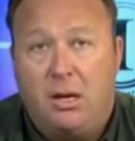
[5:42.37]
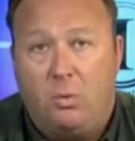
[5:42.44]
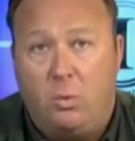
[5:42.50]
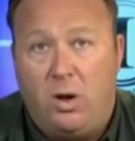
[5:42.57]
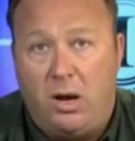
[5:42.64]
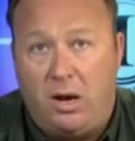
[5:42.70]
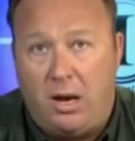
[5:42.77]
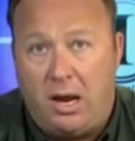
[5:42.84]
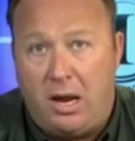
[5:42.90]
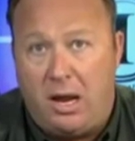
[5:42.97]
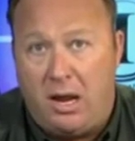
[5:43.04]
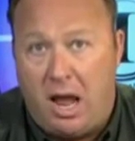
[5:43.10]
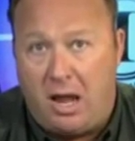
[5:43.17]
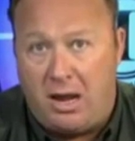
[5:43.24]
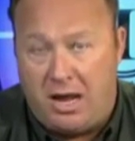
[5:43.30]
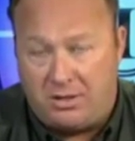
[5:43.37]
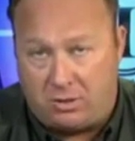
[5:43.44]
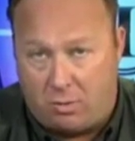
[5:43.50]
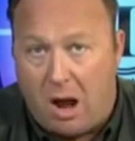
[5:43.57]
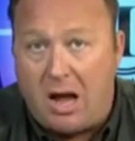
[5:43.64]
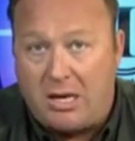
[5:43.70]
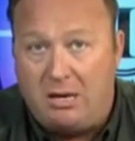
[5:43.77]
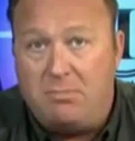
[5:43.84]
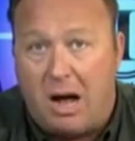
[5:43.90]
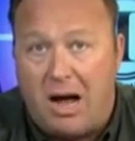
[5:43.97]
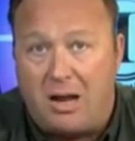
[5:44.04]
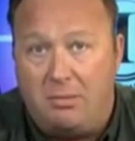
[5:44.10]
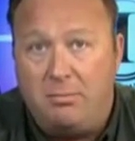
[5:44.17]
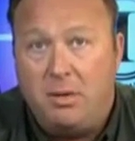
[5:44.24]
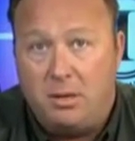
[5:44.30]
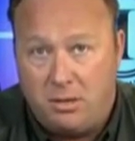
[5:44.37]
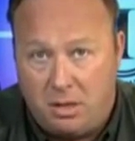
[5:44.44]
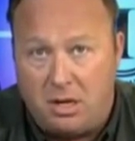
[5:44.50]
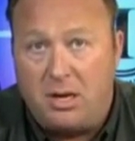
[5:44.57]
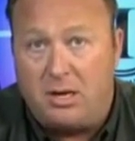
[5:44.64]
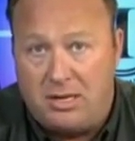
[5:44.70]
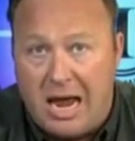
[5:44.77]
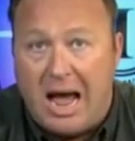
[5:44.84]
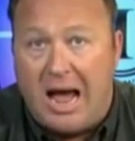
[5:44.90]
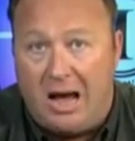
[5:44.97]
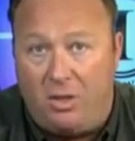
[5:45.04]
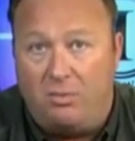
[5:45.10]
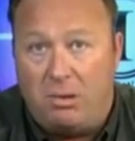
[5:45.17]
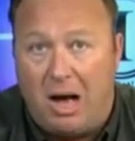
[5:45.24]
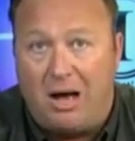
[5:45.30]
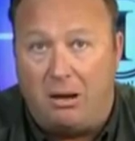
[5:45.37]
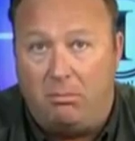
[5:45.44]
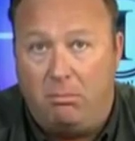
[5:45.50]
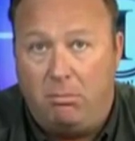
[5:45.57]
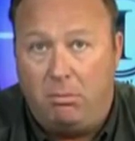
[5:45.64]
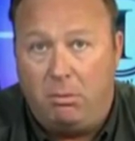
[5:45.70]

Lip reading: and it has a rocky bottom, you're going to die on the bottom.